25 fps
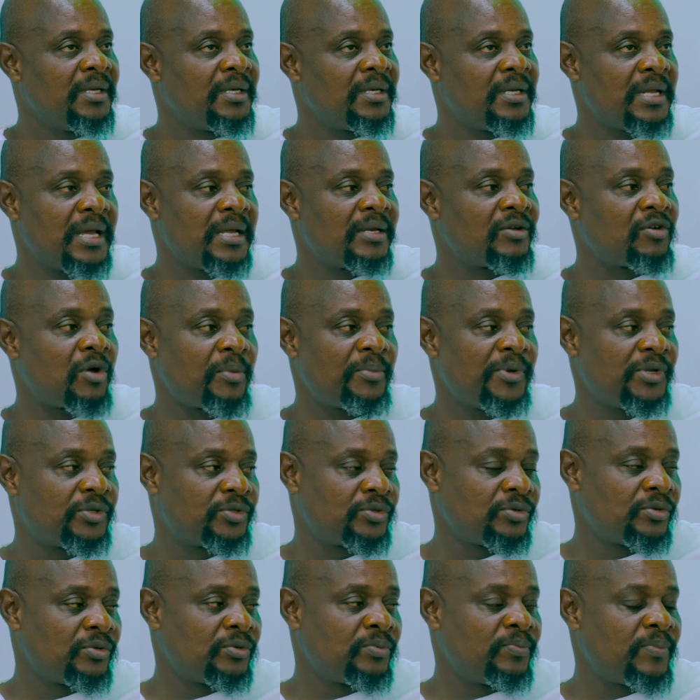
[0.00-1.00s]
then coming
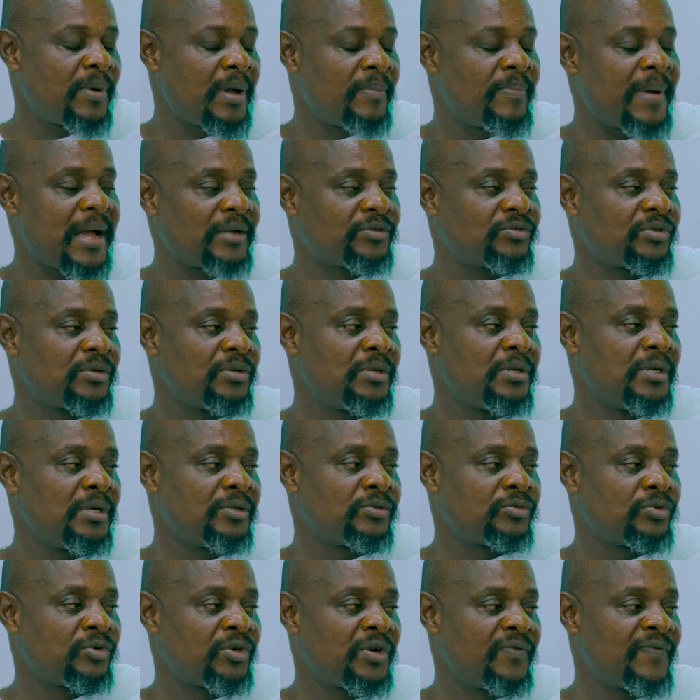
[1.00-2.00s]
back to
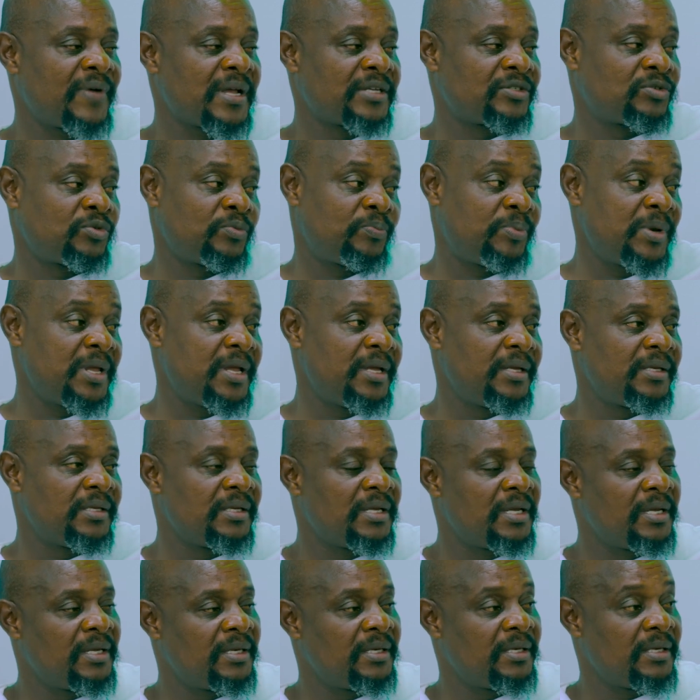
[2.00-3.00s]
Rivers to play
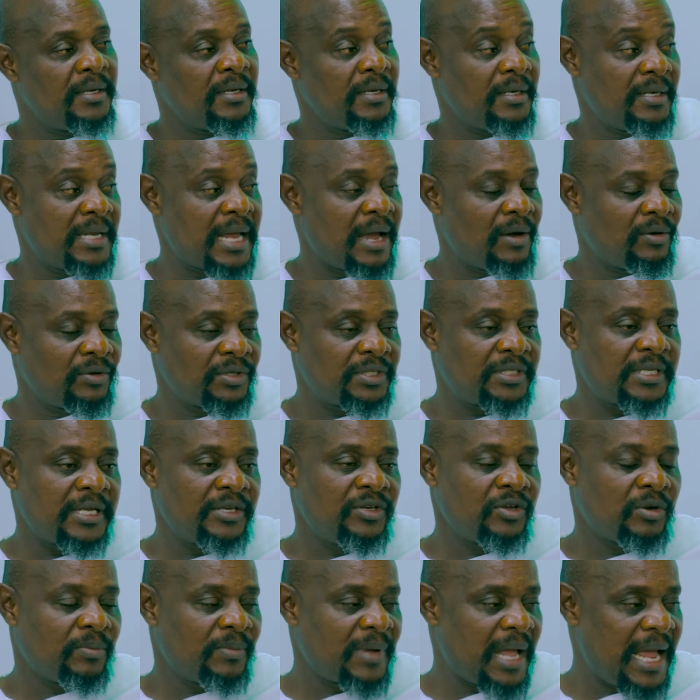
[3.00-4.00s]
in their own
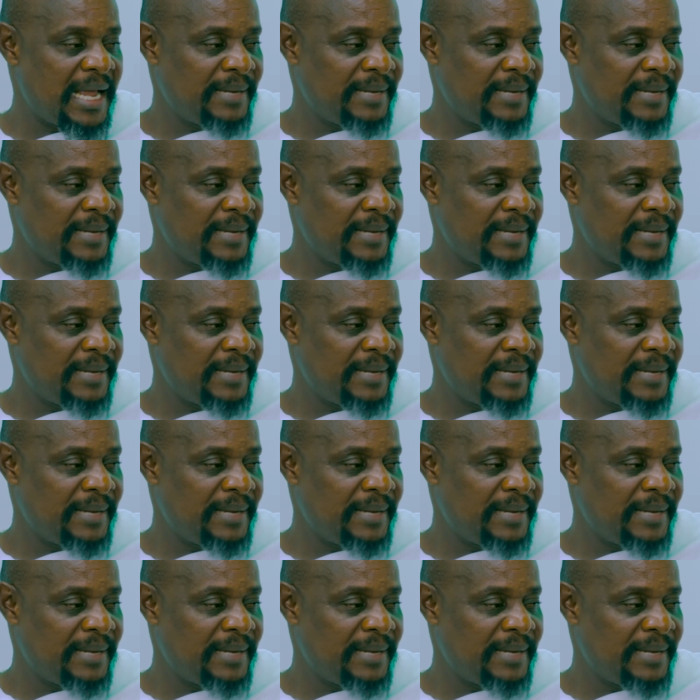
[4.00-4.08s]
stadium,